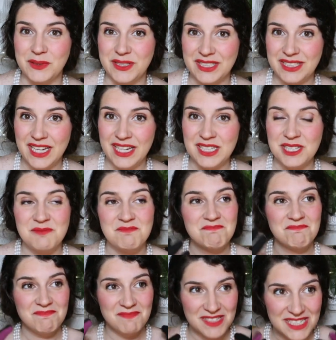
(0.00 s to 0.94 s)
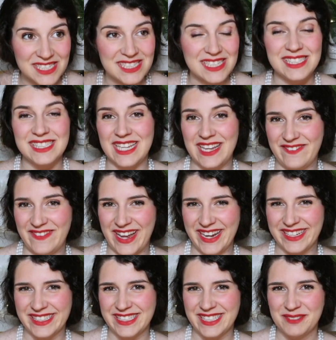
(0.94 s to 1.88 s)
instead. This is the
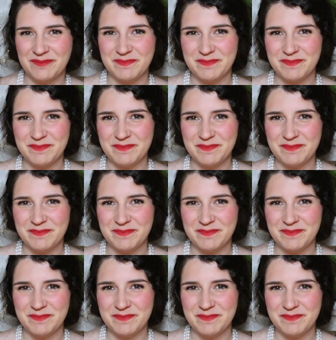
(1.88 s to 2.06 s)
effect.